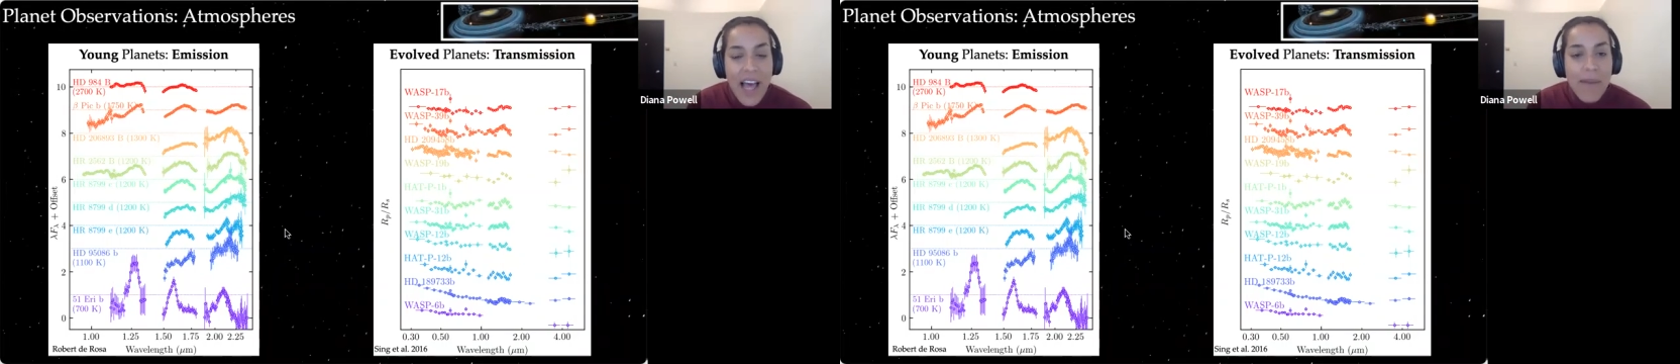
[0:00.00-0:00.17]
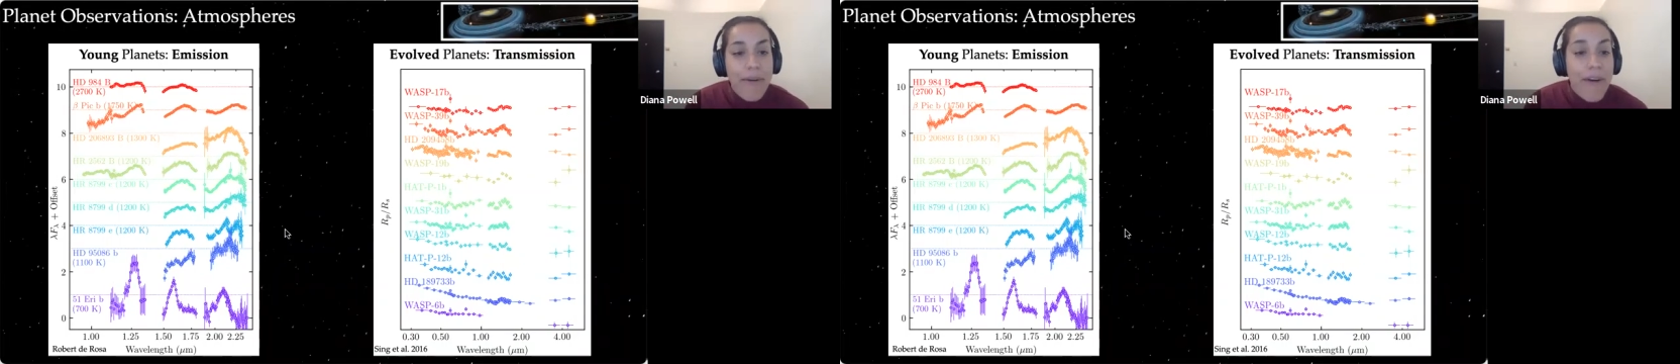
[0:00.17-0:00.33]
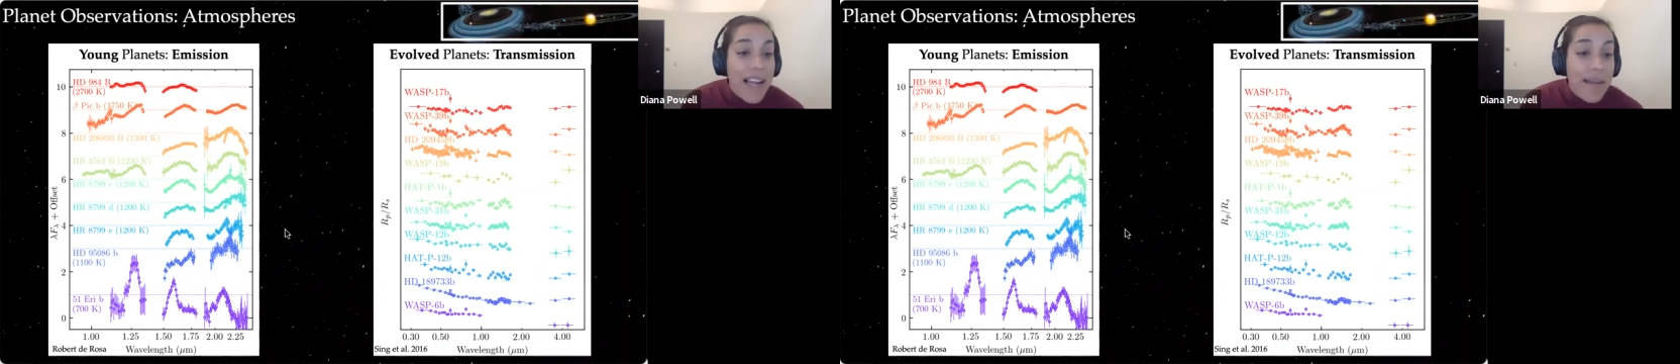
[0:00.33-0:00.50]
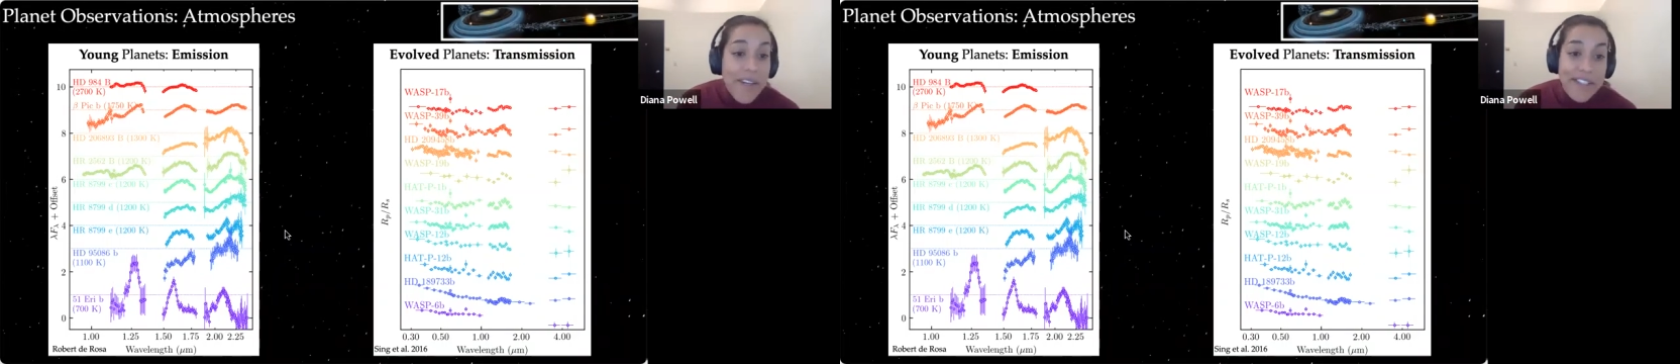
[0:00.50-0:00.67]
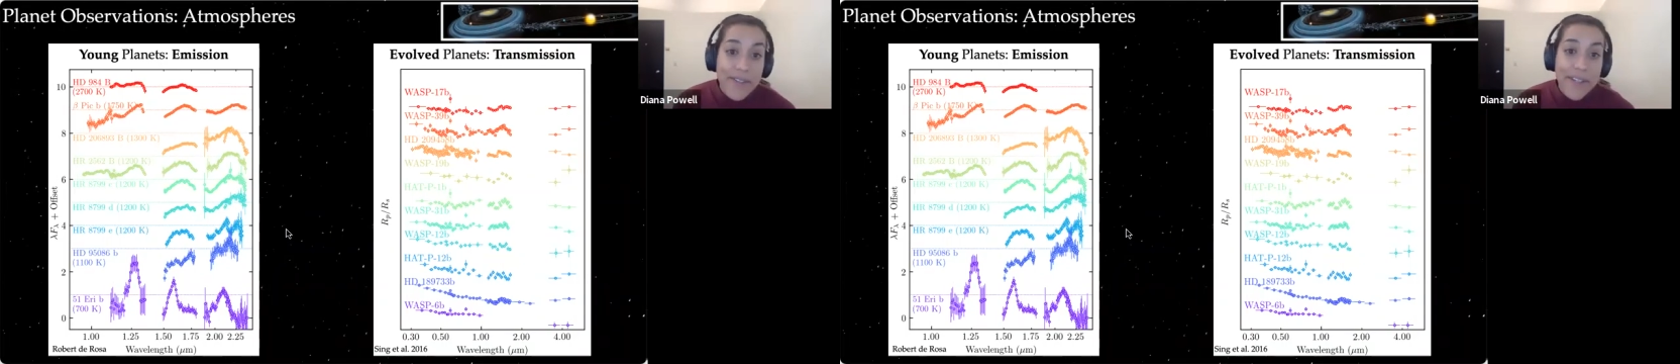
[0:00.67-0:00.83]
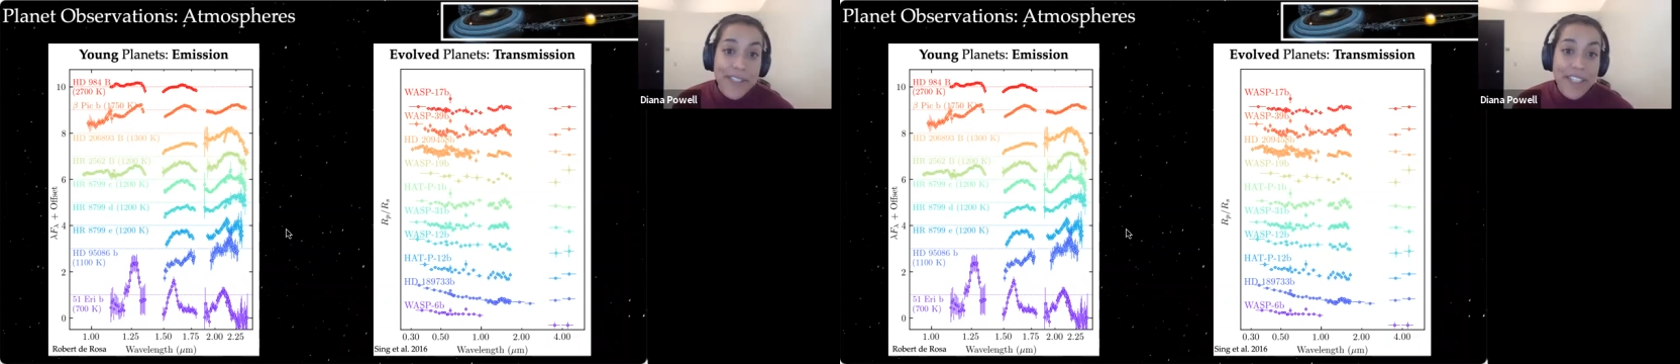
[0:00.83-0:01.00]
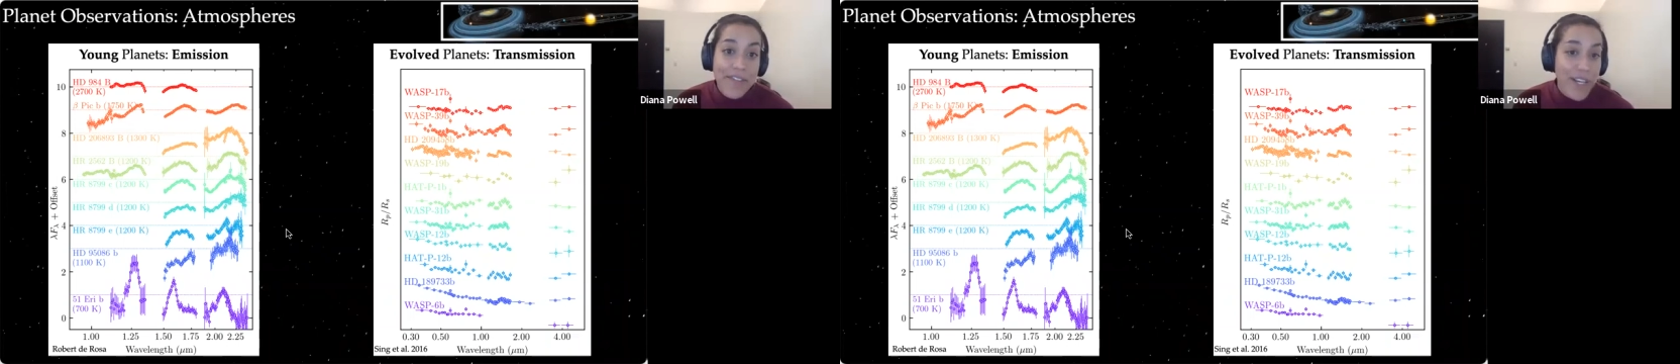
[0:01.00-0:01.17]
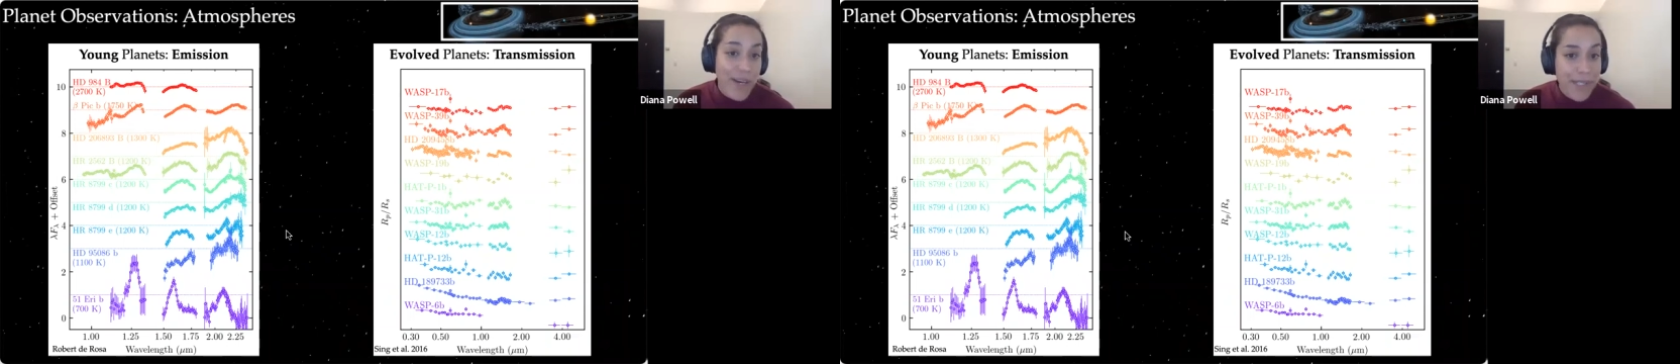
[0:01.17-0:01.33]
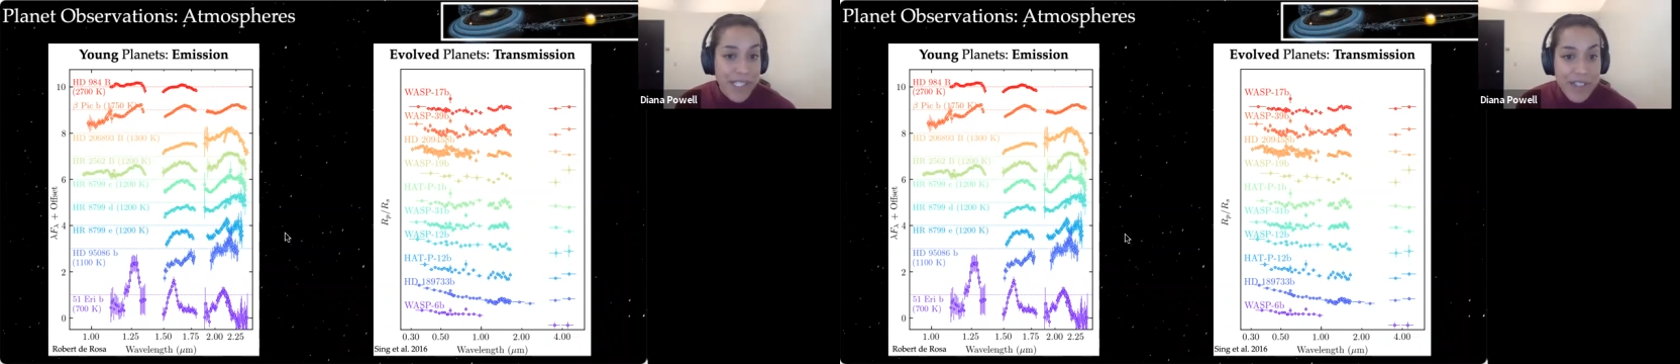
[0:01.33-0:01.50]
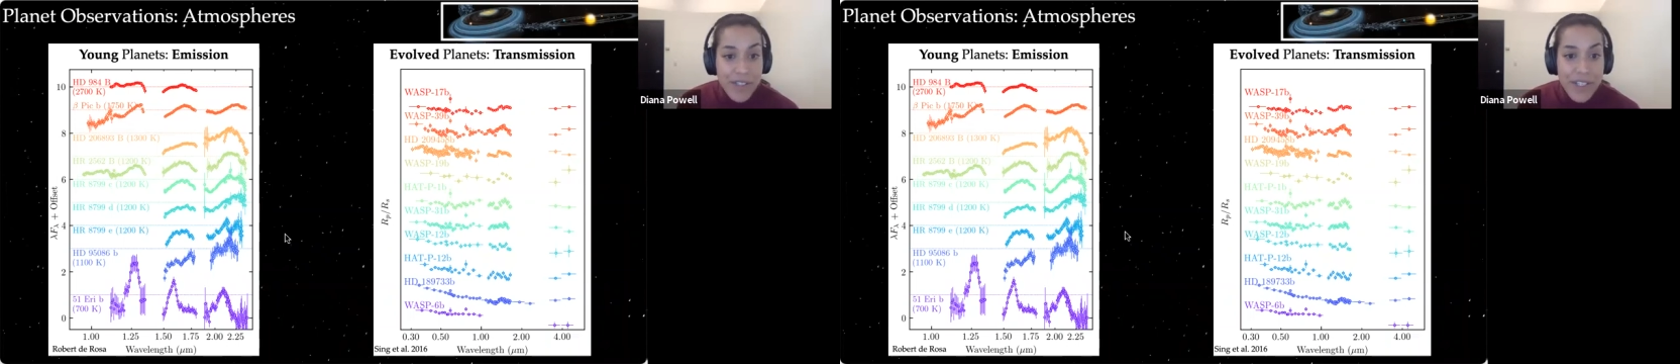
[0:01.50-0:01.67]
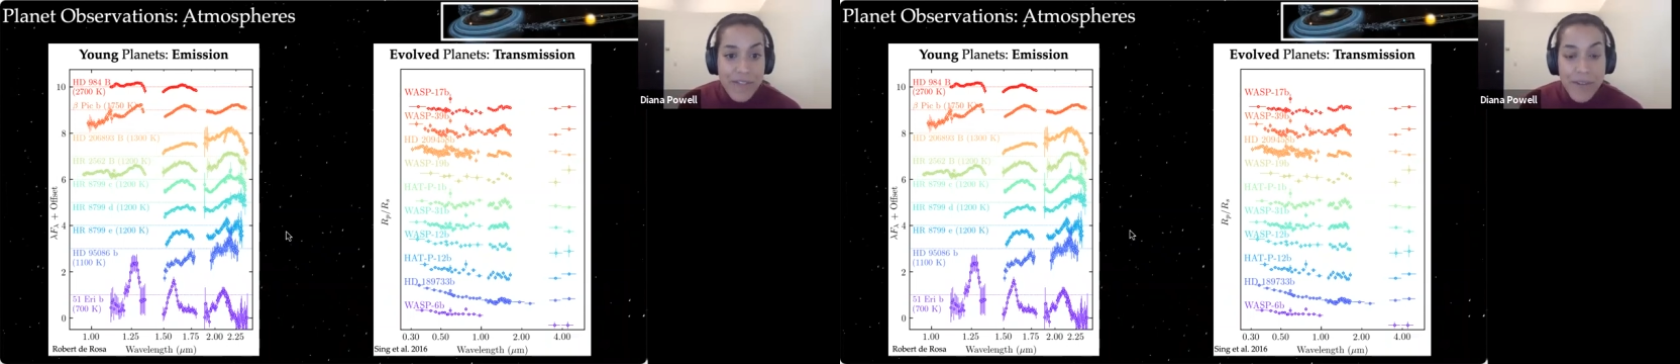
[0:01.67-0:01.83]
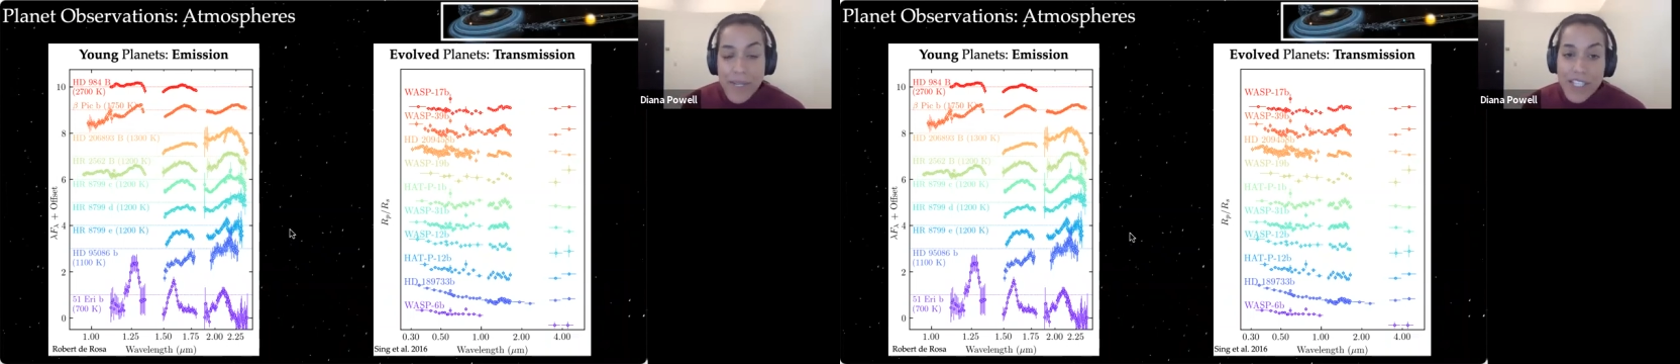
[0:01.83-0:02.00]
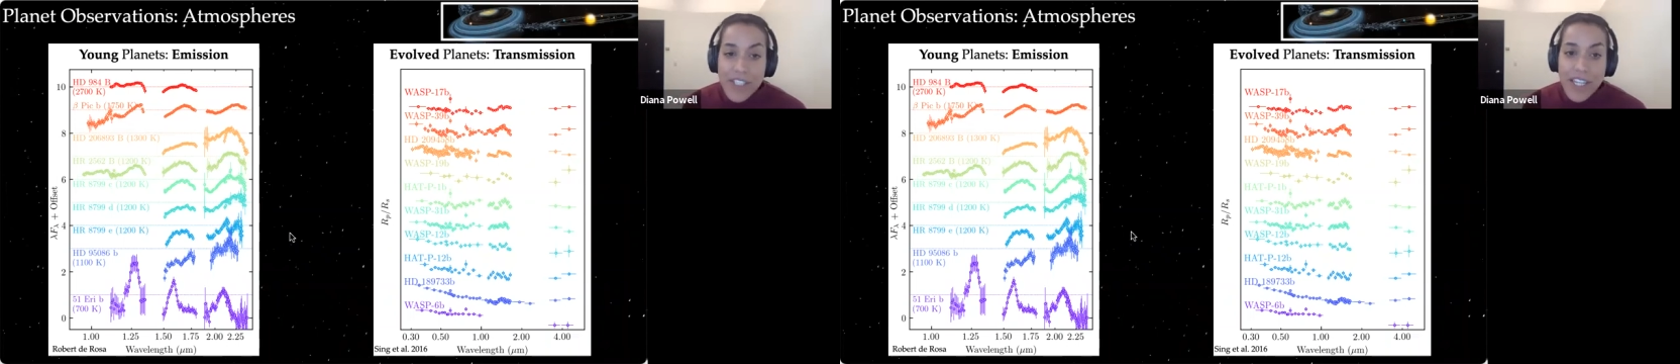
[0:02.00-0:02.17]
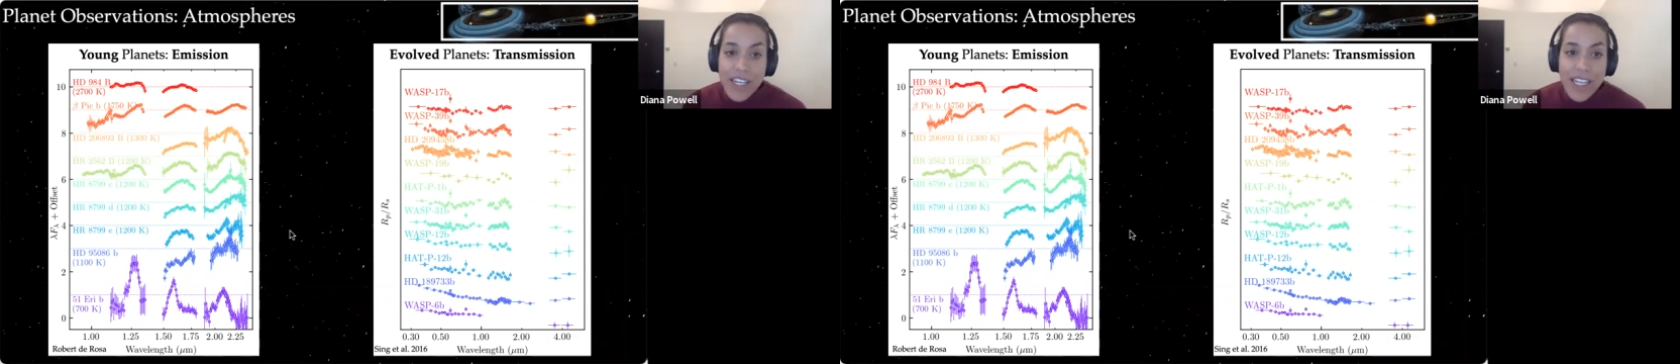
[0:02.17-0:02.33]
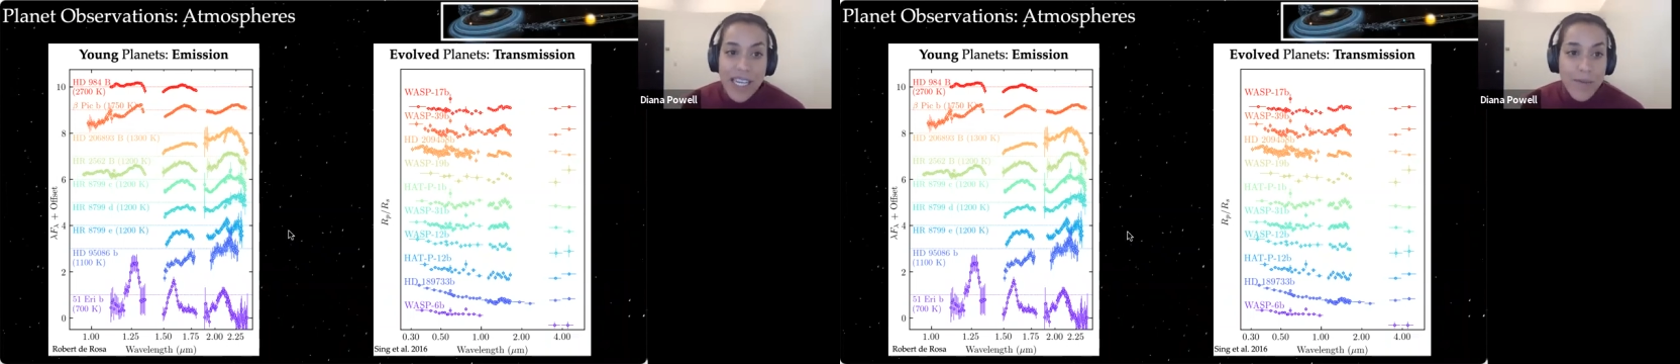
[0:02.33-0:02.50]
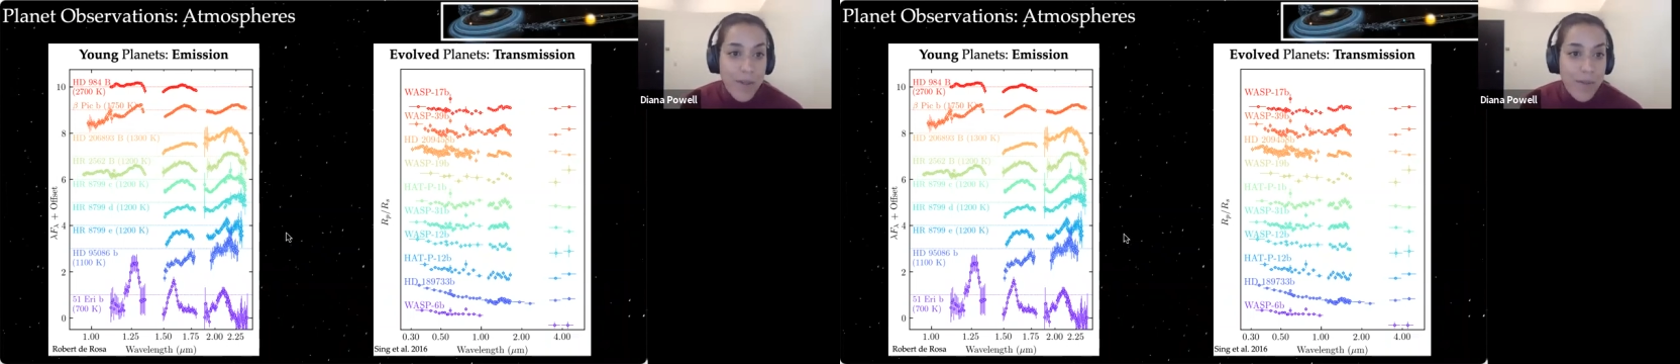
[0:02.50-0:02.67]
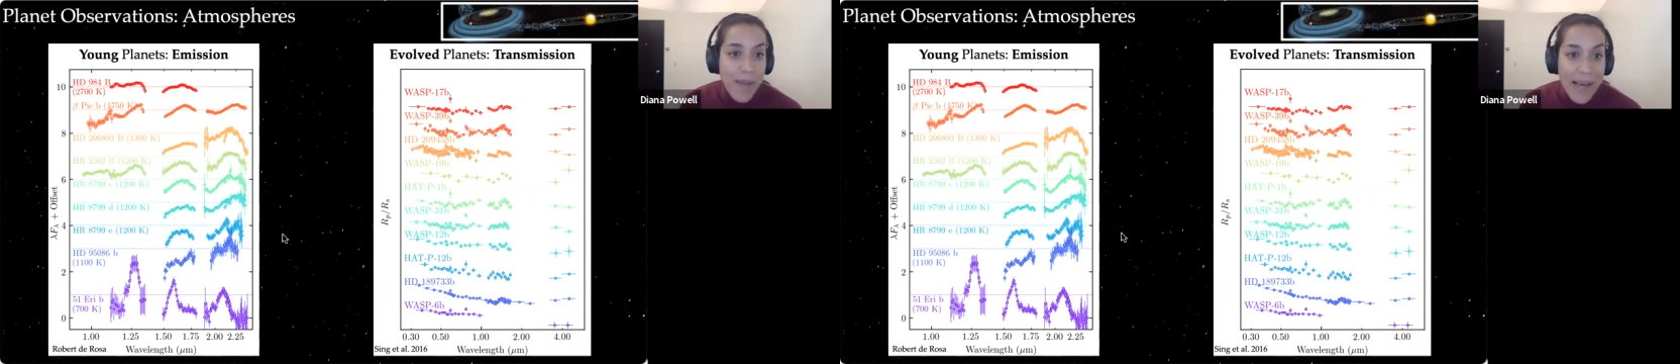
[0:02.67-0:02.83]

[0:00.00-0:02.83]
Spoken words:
a primary source of compositional information comes from